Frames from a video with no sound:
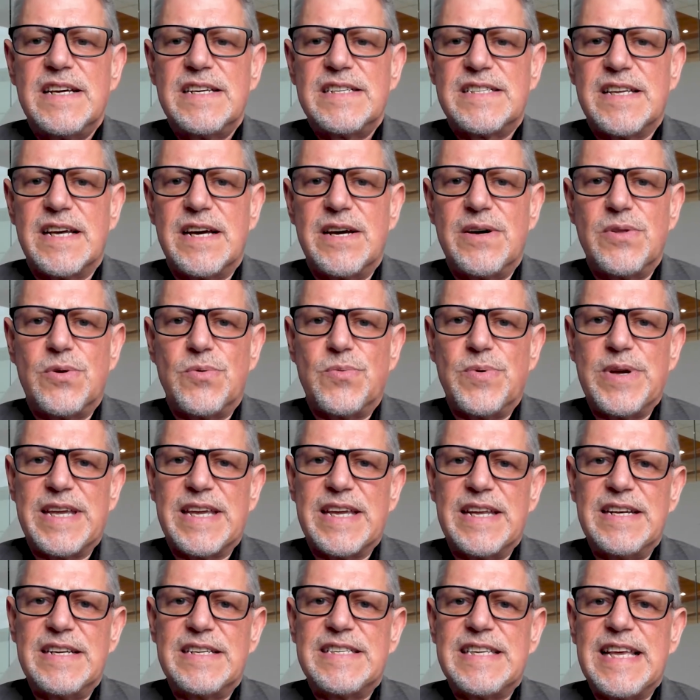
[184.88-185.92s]
so that we
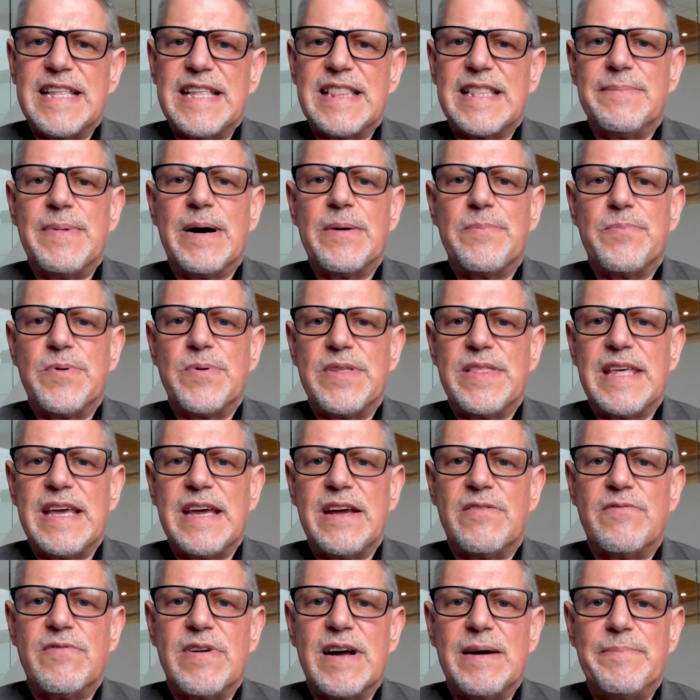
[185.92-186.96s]
can set them up with
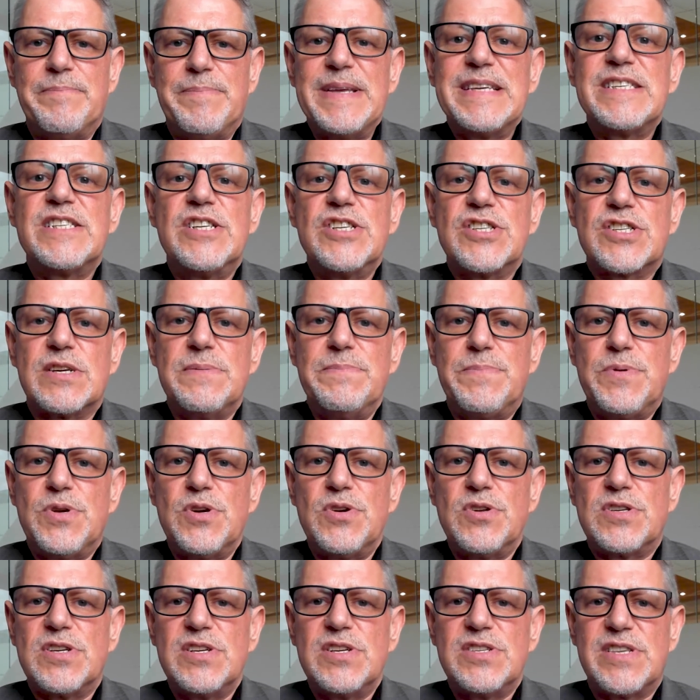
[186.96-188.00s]
their business
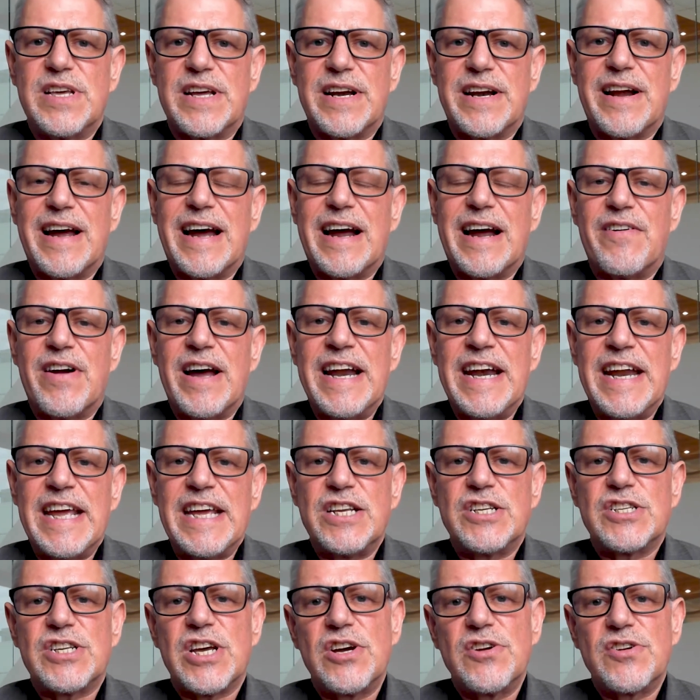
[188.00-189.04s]
computers that are in
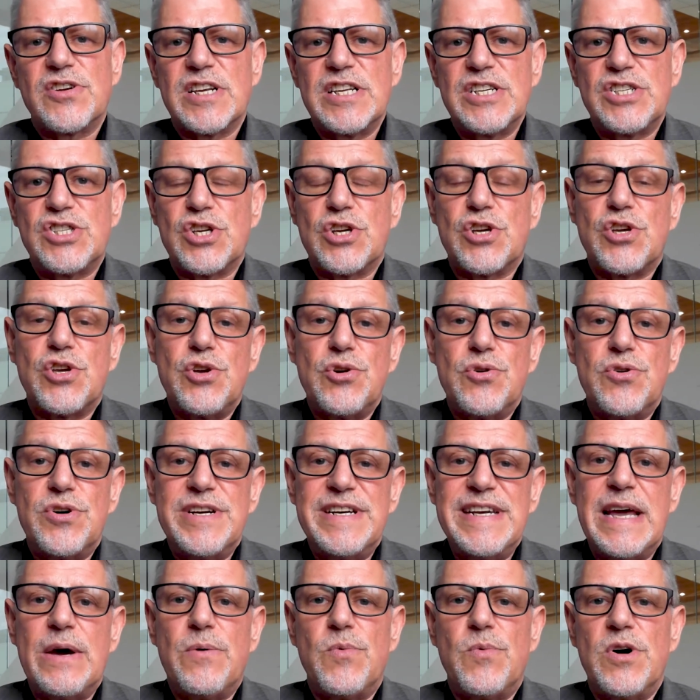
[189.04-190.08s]
a totally secured
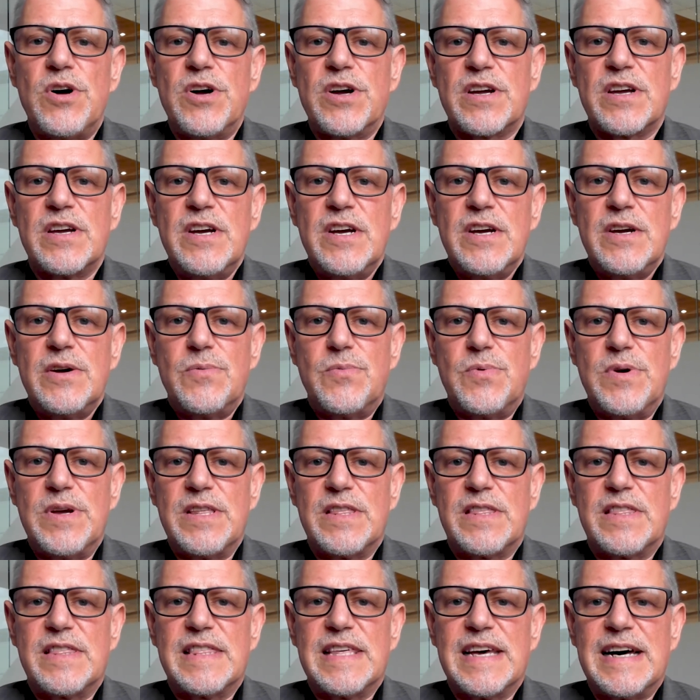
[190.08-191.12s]
network
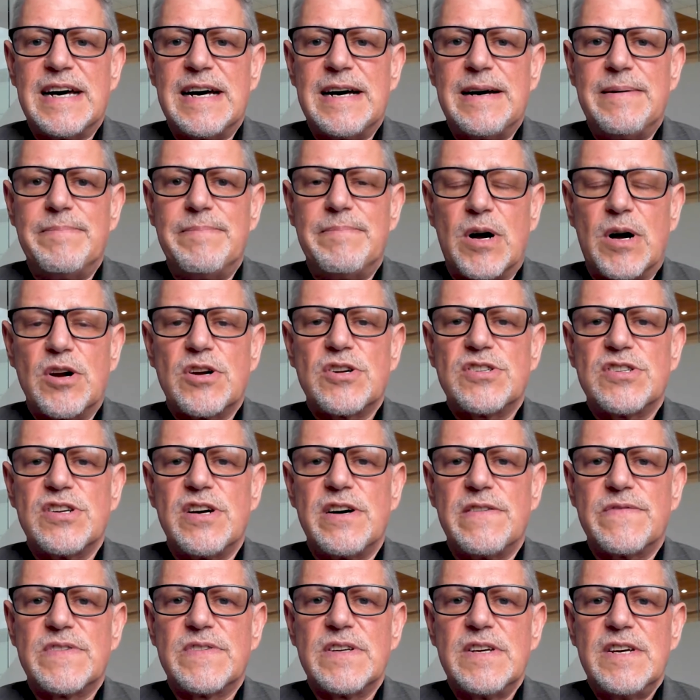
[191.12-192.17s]
with
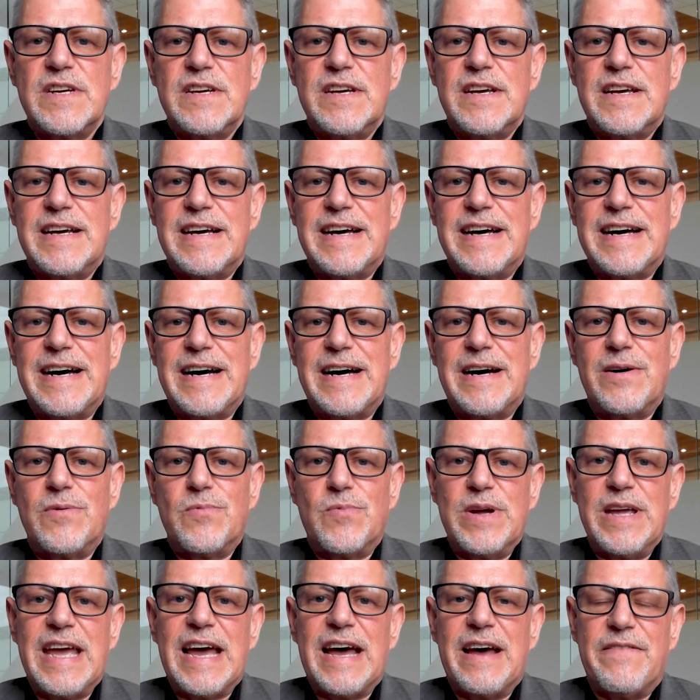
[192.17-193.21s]
Microsoft.
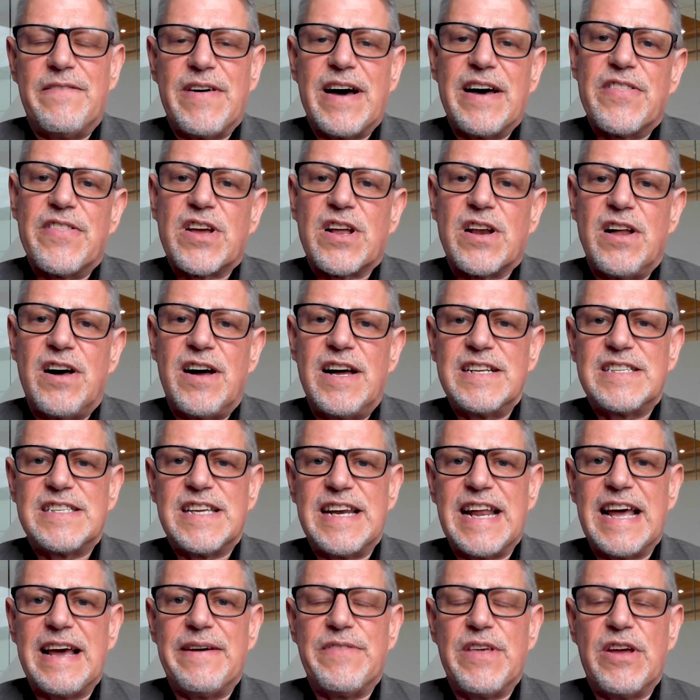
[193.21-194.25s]
We have other clients
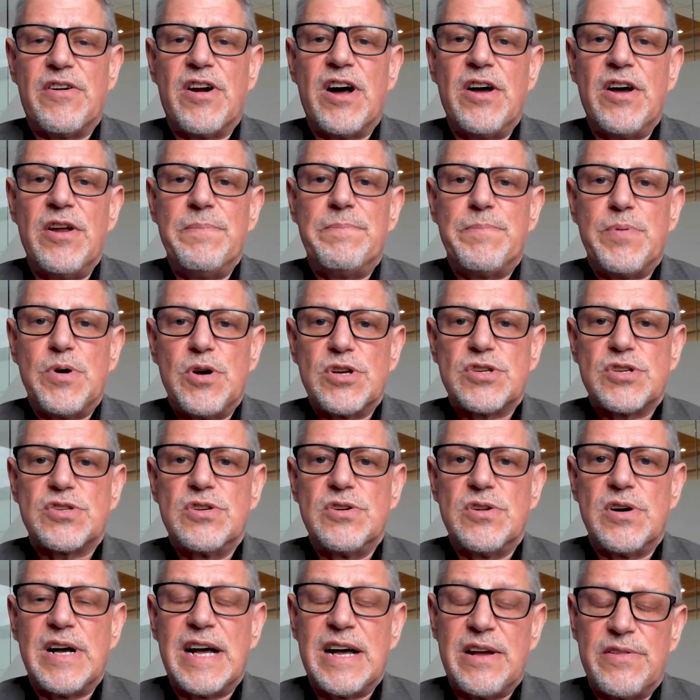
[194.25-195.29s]
that have their own
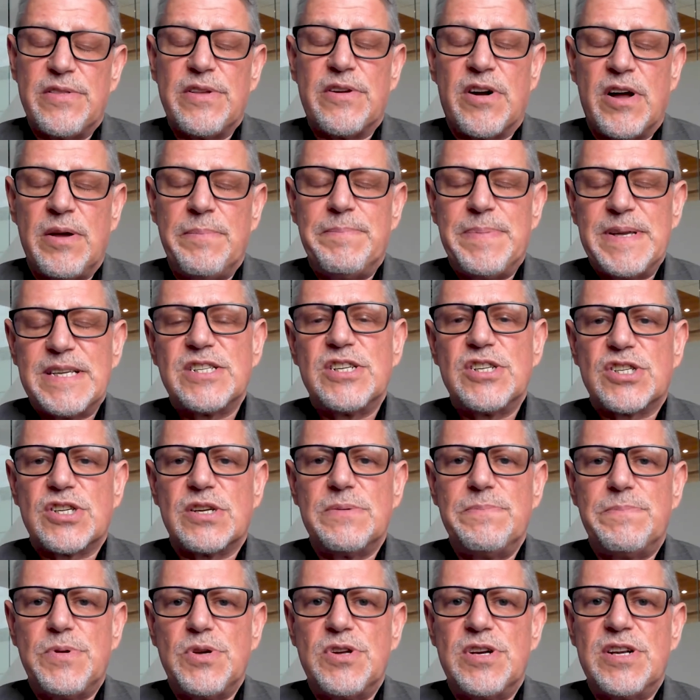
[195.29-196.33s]
personal, their own business
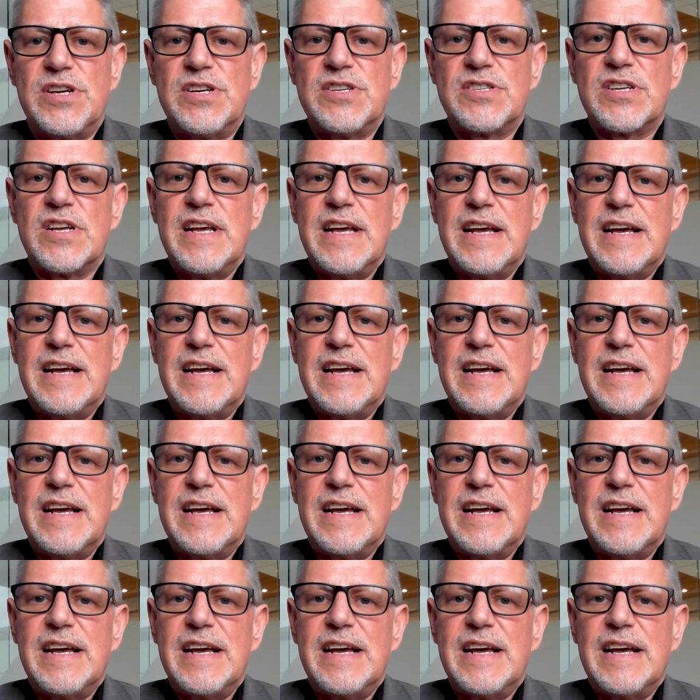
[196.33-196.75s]
computers